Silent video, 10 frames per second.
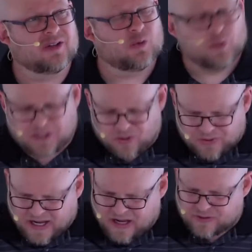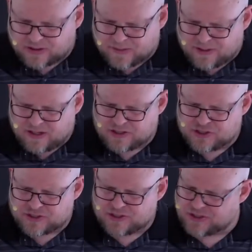We don't have the liberty to
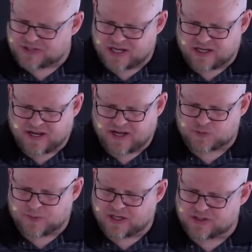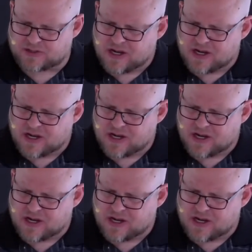ju- just take a guess because